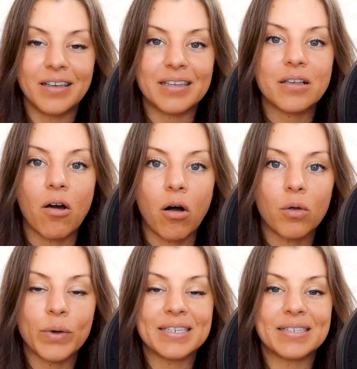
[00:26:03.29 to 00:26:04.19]
is
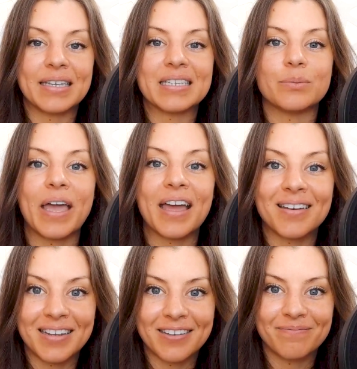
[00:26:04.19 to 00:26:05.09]
always
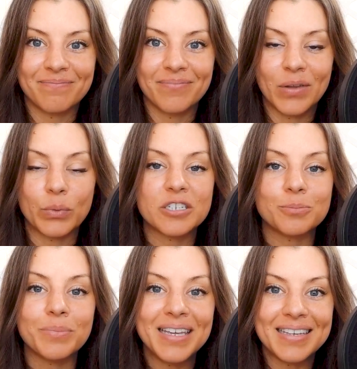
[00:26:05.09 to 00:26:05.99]
expanding, which
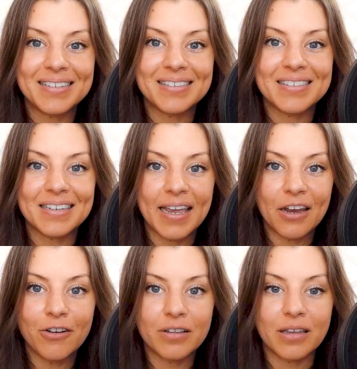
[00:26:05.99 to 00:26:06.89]
means
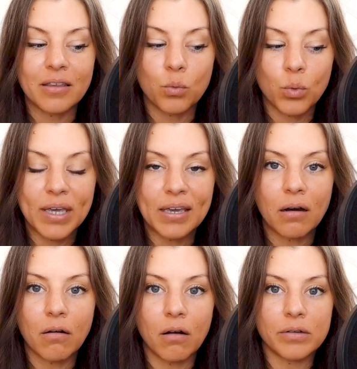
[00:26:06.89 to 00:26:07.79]
inherently that we
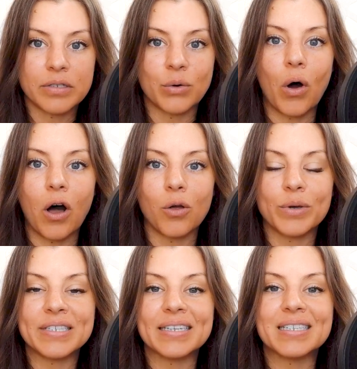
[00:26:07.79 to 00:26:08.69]
are also
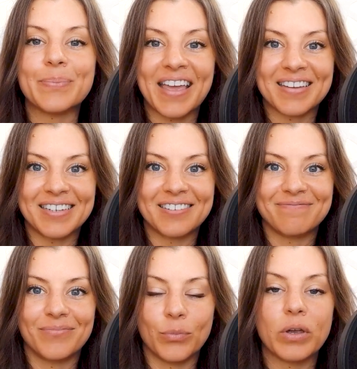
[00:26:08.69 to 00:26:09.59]
always expanding.
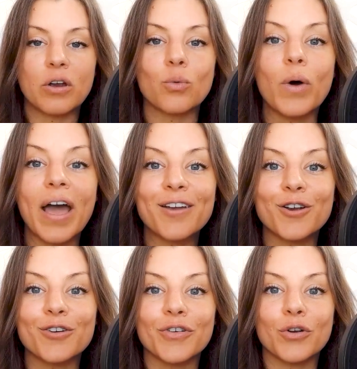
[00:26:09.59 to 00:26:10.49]
We are
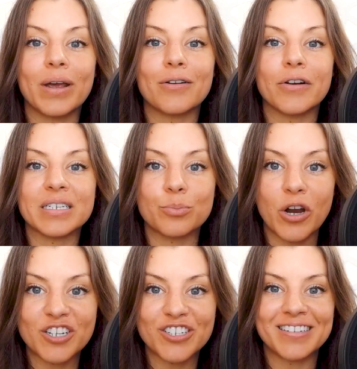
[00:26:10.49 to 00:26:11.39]
wired for greater
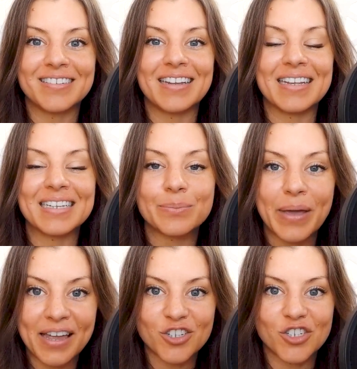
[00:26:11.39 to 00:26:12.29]
expression and
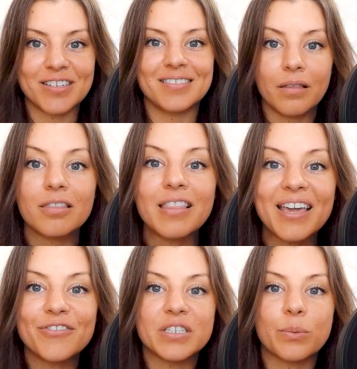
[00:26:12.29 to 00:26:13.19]
expansion.
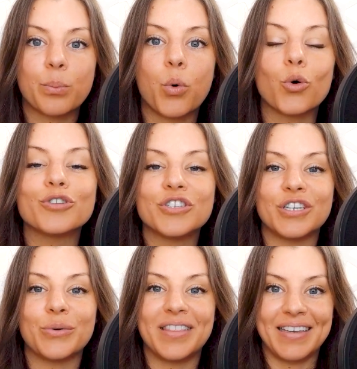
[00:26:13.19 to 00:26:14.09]
Life supports
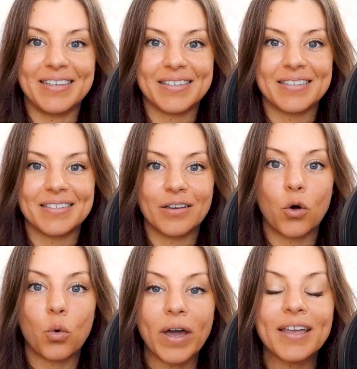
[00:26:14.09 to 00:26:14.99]
you in this.
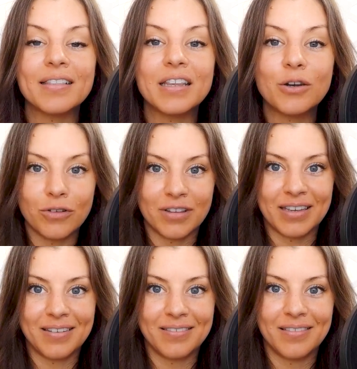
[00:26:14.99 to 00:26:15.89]
Quite
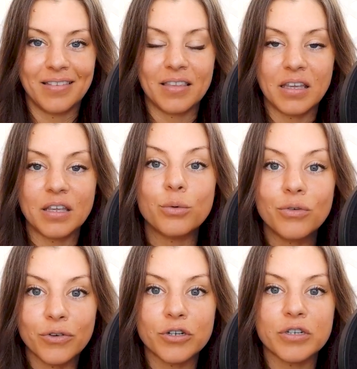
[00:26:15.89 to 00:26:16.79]
literally, the
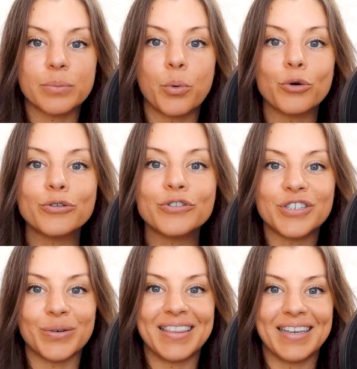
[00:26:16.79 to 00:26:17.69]
universe supports
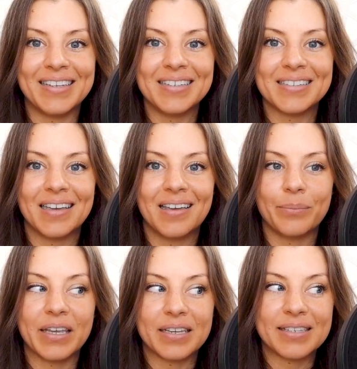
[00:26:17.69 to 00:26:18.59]
you in this
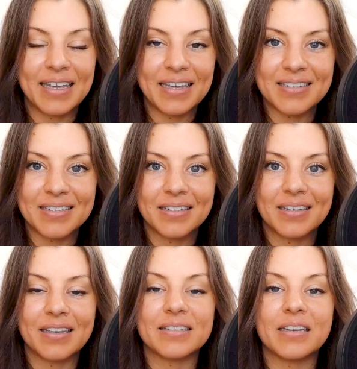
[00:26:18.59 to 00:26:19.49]
because it
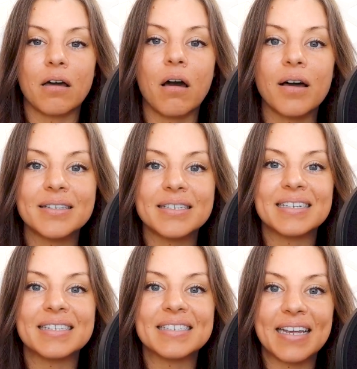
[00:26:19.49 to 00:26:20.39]
is in a
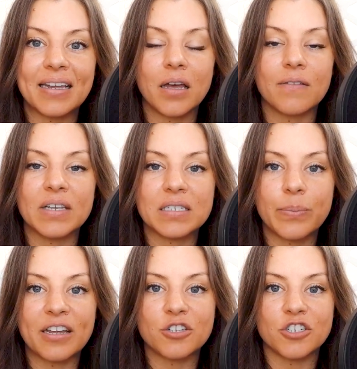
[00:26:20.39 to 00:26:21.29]
constant state of
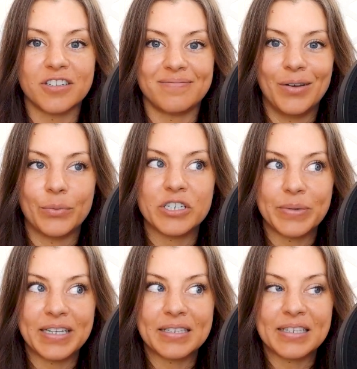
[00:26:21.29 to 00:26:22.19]
expansion, which
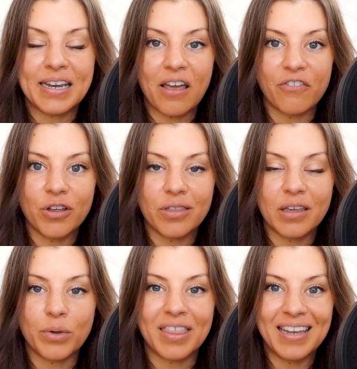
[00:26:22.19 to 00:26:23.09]
means that
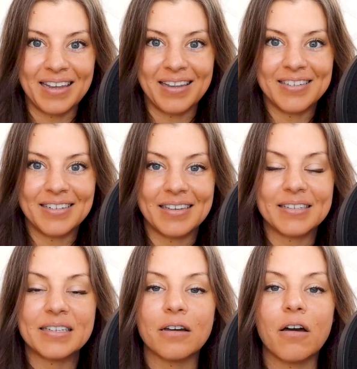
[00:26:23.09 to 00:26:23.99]
everything within it
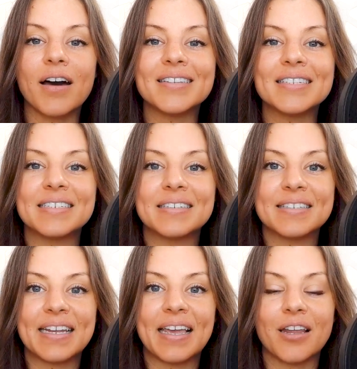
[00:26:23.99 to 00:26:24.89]
is in a constant
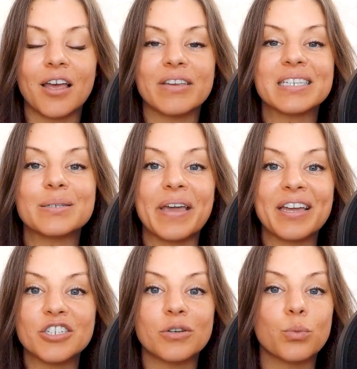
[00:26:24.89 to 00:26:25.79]
state of
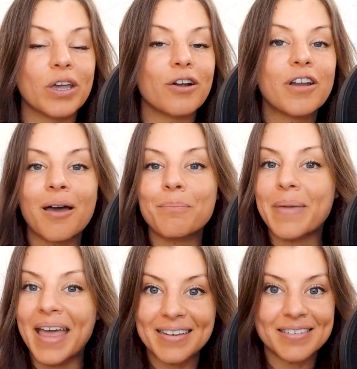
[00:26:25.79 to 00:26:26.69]
expansion. We are not
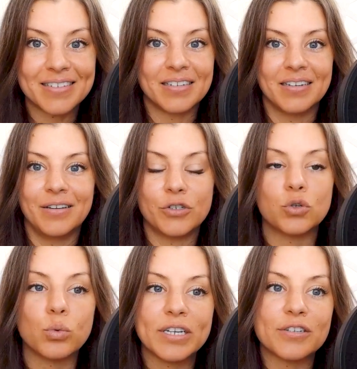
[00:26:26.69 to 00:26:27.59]
meant
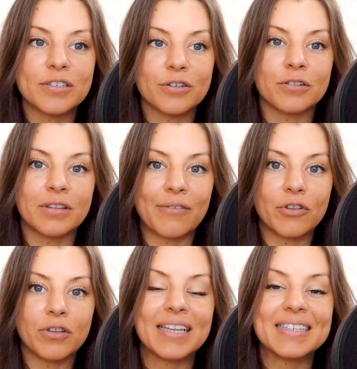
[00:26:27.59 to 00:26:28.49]
to reach a certain
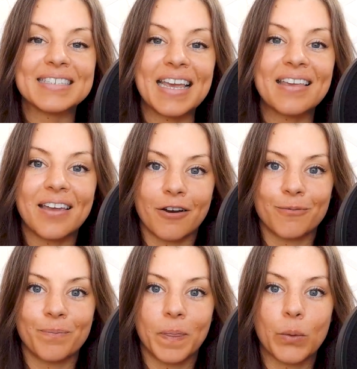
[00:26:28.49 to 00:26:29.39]
level and stay there.